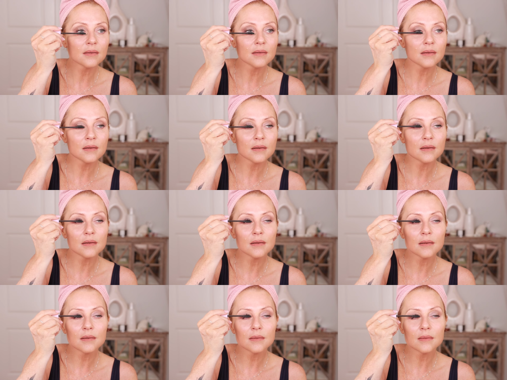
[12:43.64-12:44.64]

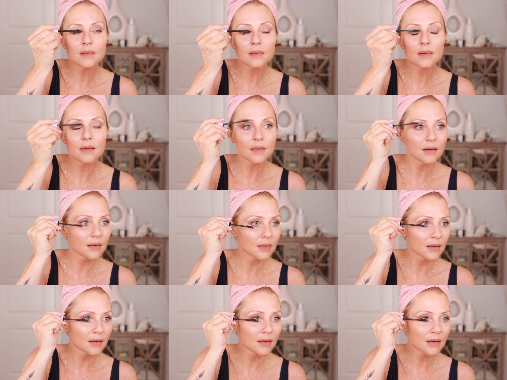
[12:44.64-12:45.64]

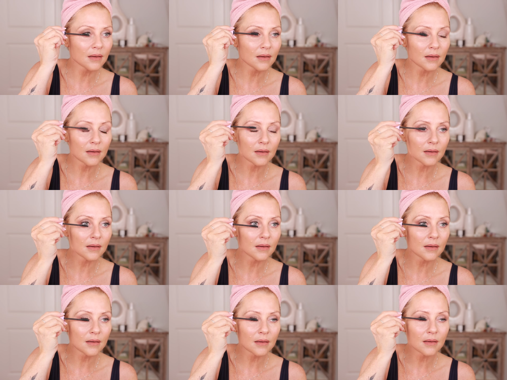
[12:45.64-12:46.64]

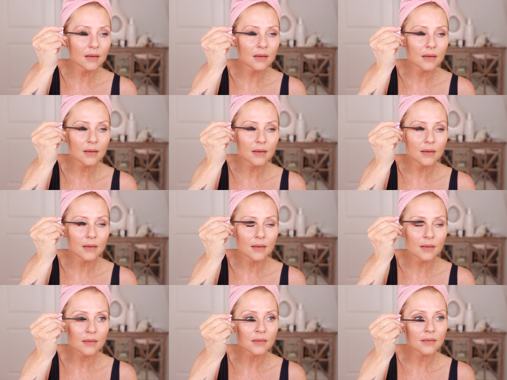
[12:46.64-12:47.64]

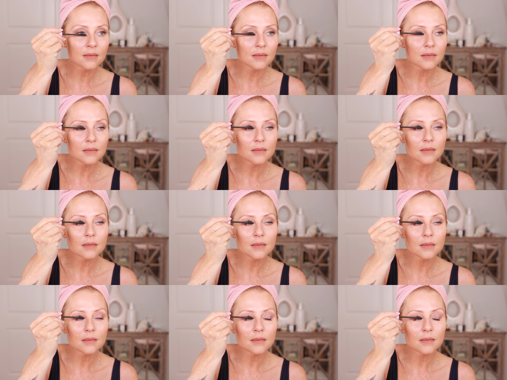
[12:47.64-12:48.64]

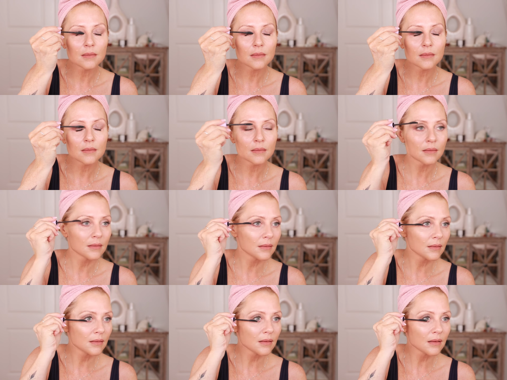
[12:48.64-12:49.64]

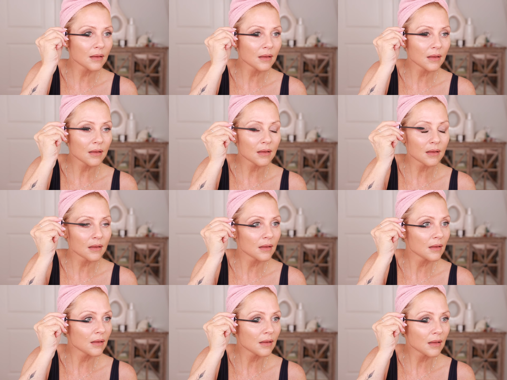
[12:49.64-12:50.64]

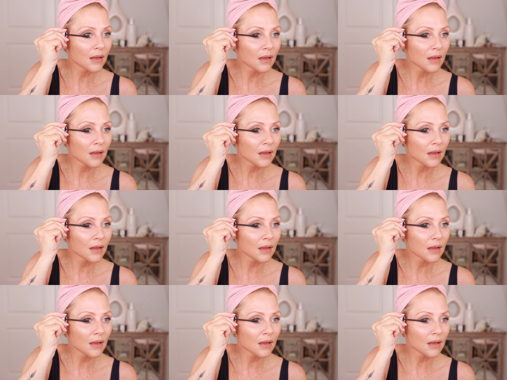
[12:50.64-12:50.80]
(silence)